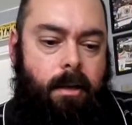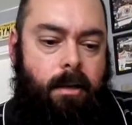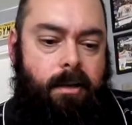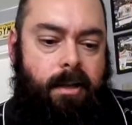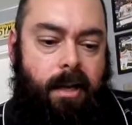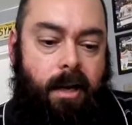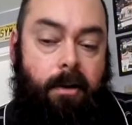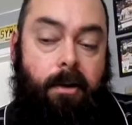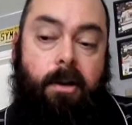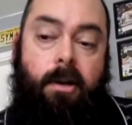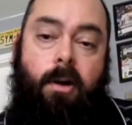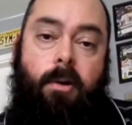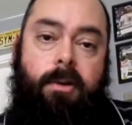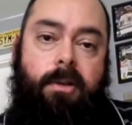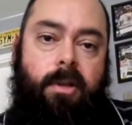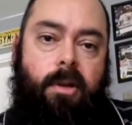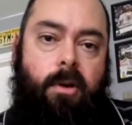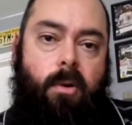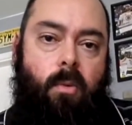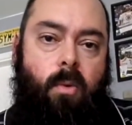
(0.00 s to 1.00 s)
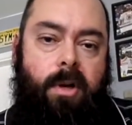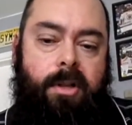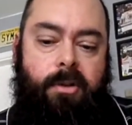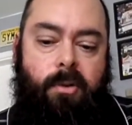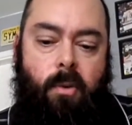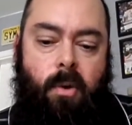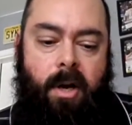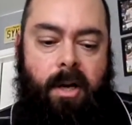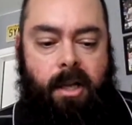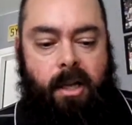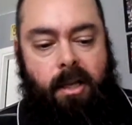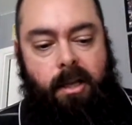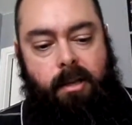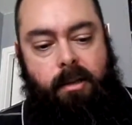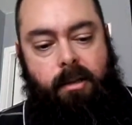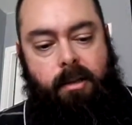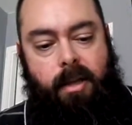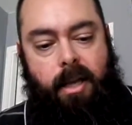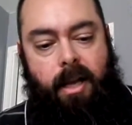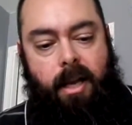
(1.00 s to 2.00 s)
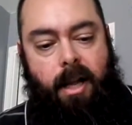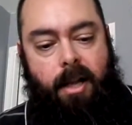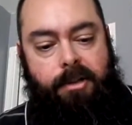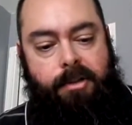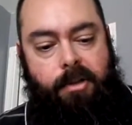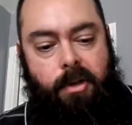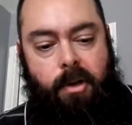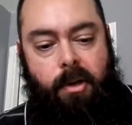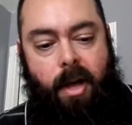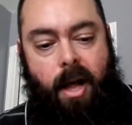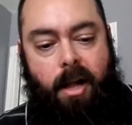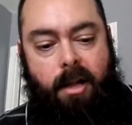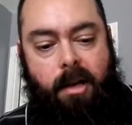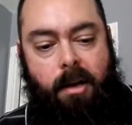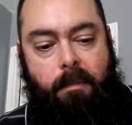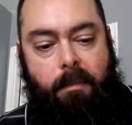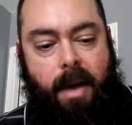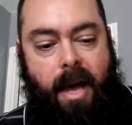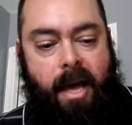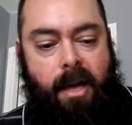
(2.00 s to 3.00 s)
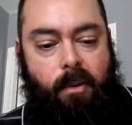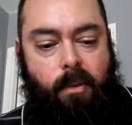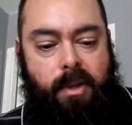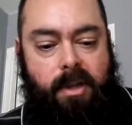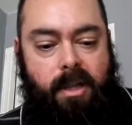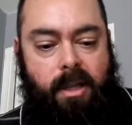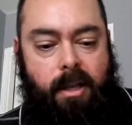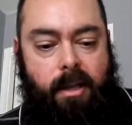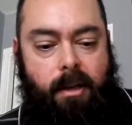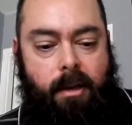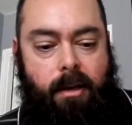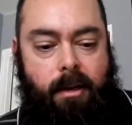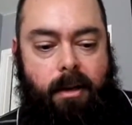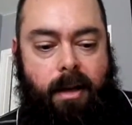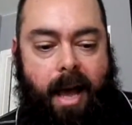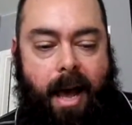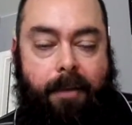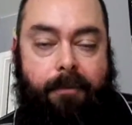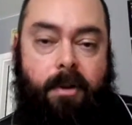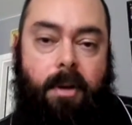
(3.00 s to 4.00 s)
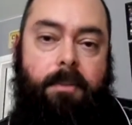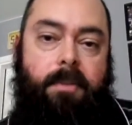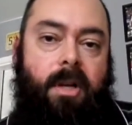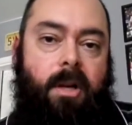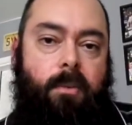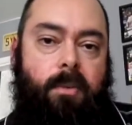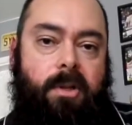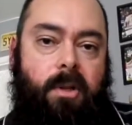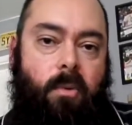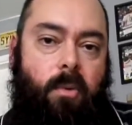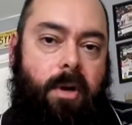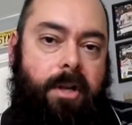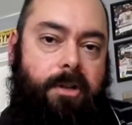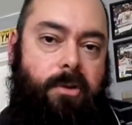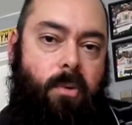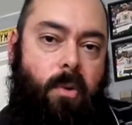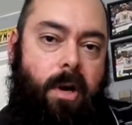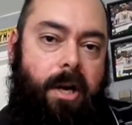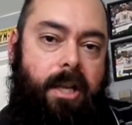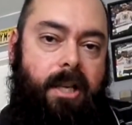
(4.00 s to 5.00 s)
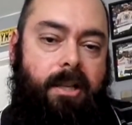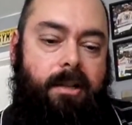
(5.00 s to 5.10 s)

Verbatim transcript: then I'm gonna go to the 120, and I'll show. You, I'll come back with the uh, after I'm done with the 120.